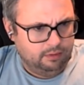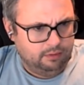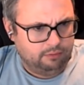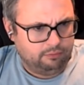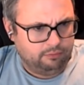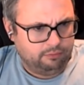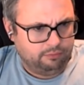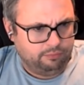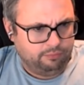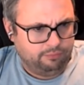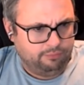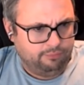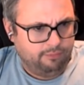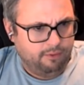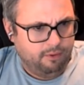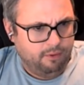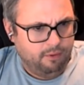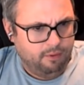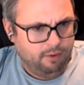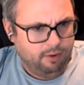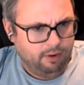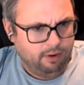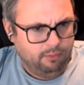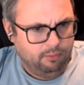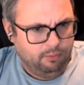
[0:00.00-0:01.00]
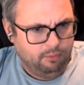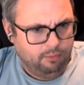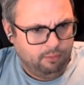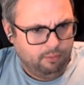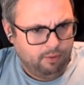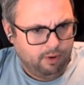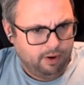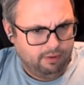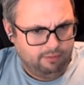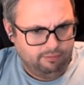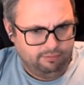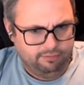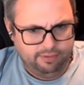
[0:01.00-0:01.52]
a 4 in
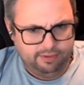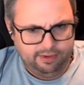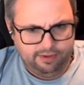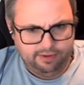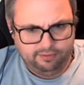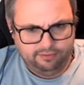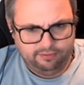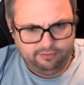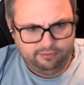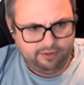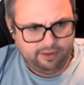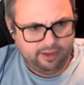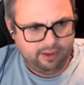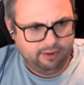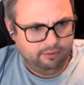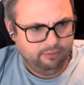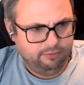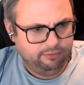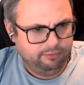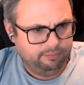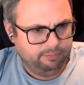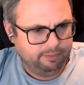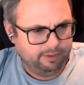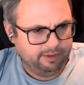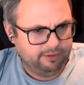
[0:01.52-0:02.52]
one of these cells by